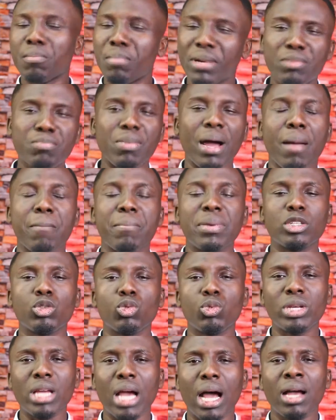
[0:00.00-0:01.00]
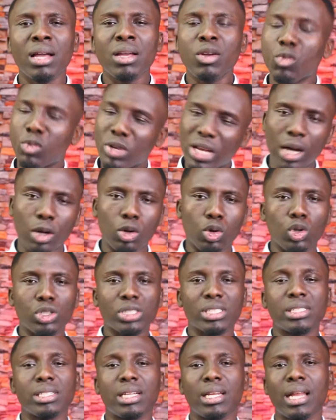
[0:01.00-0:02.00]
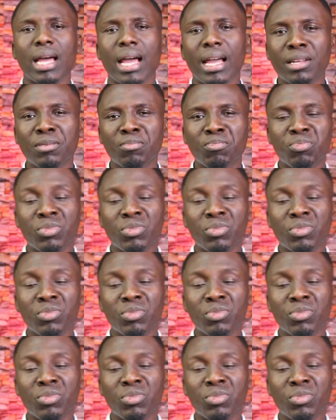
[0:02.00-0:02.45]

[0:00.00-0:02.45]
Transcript: Bit by bit we are crossing the line.